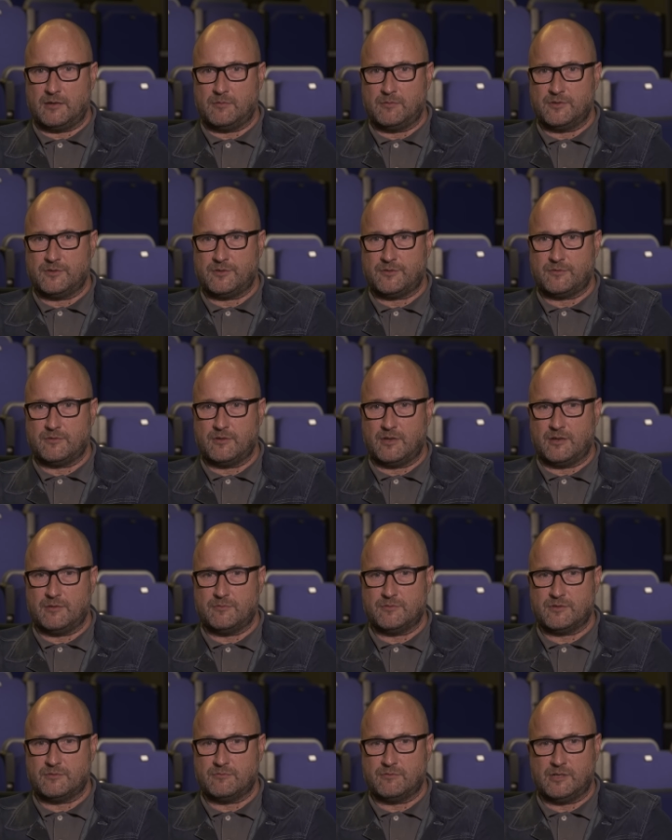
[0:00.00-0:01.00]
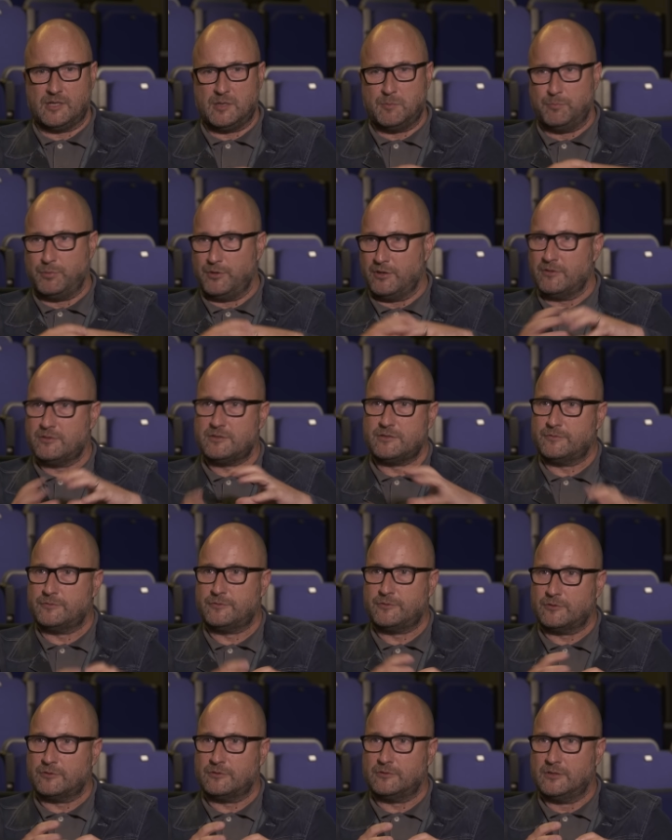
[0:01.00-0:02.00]
it was, it was a really
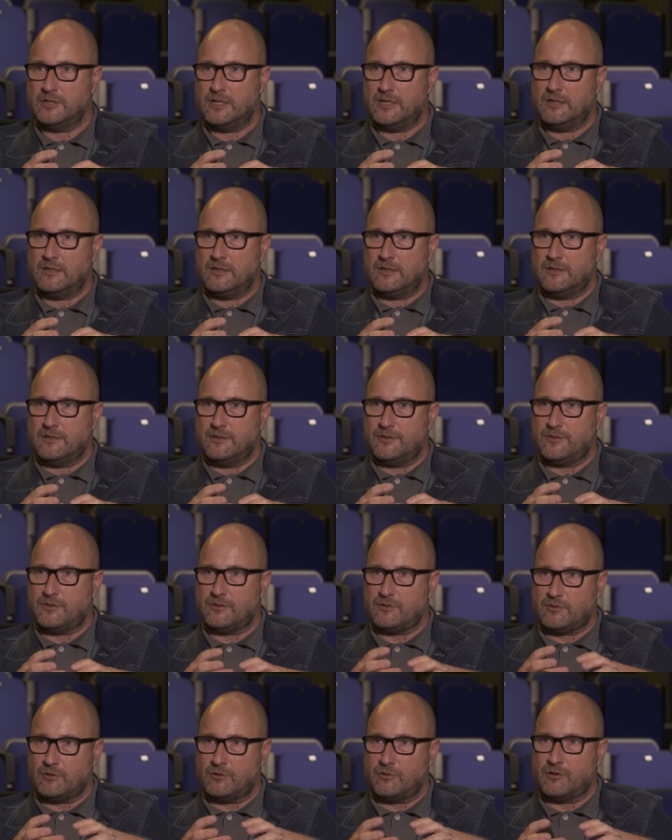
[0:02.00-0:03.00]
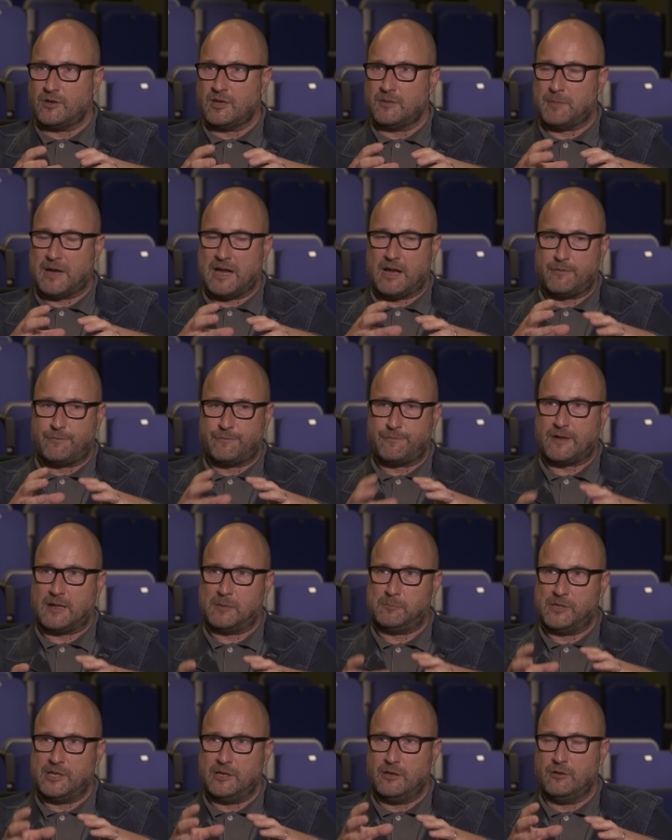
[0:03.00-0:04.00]
beautiful story about a
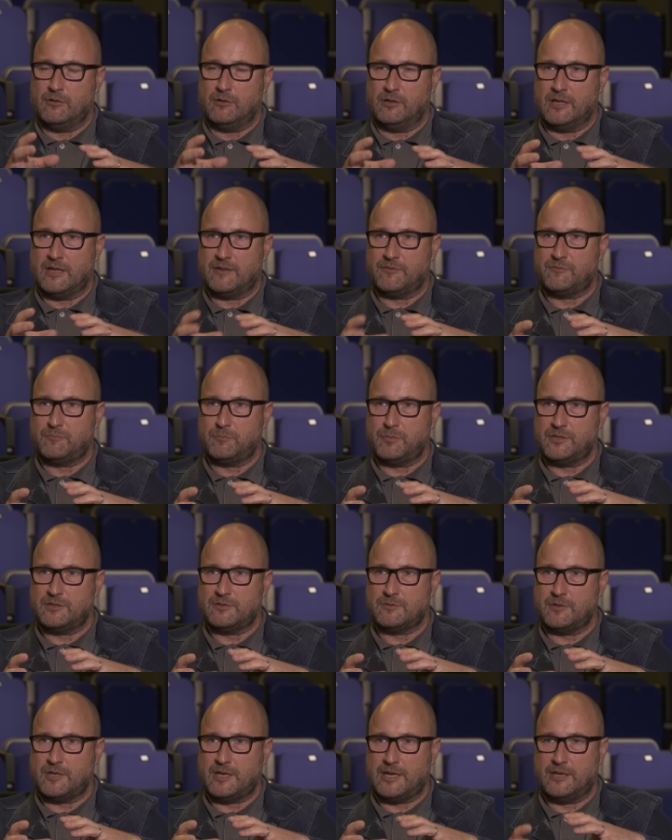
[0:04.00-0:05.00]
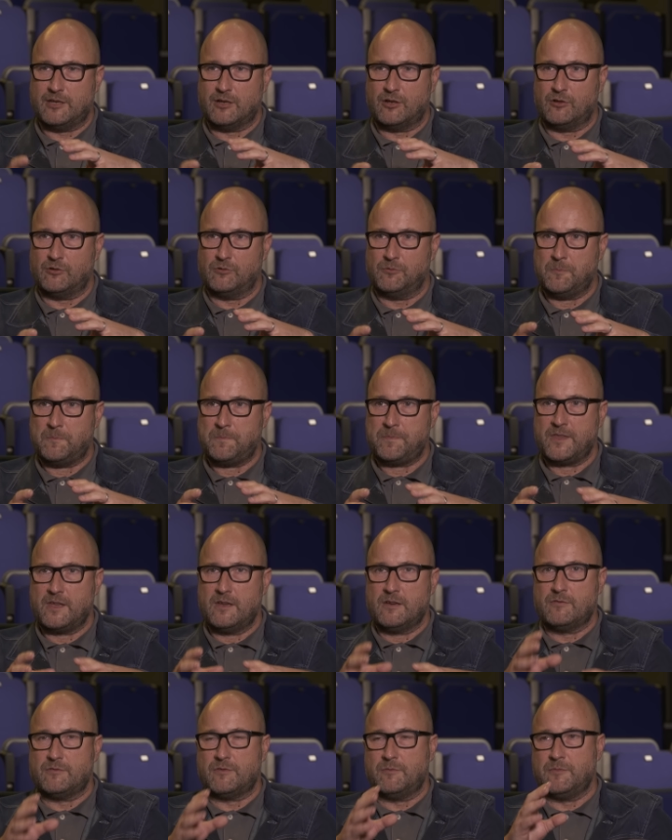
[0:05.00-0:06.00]
family who lived between in Hull
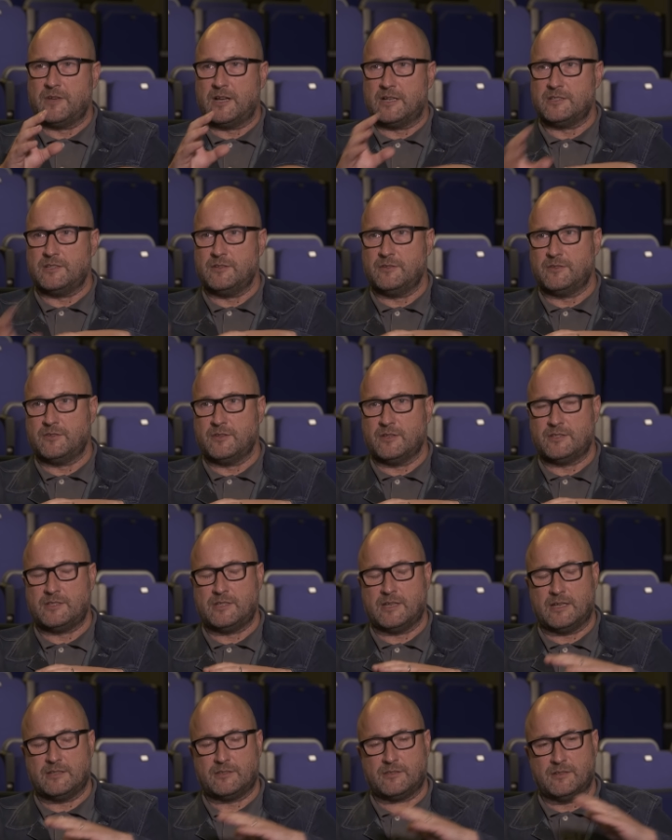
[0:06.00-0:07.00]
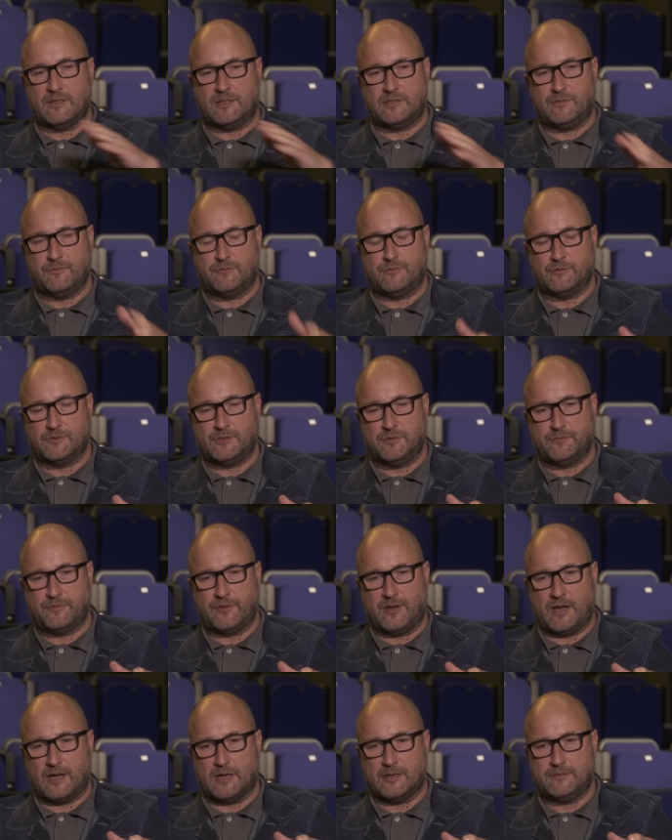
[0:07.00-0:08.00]
from 1938 to
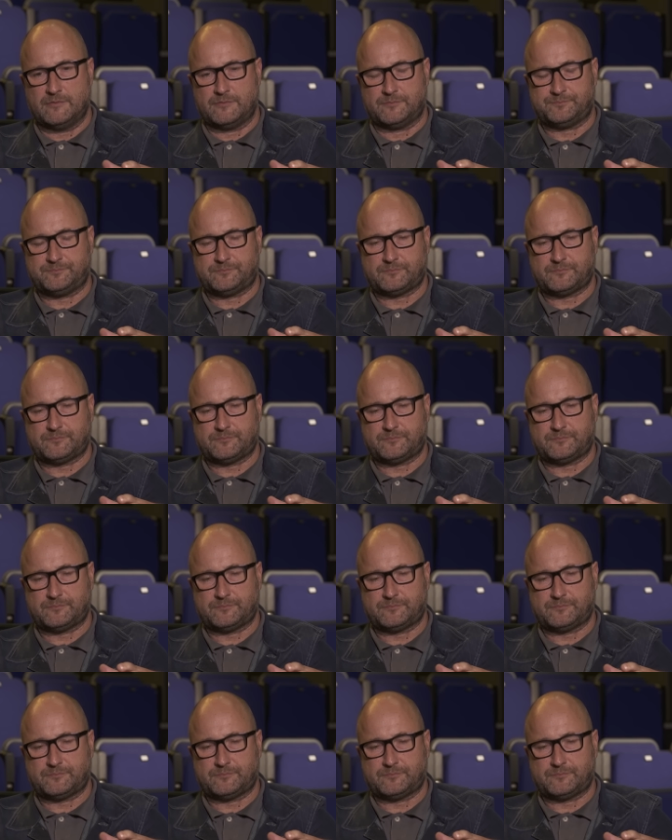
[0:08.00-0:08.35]
1945,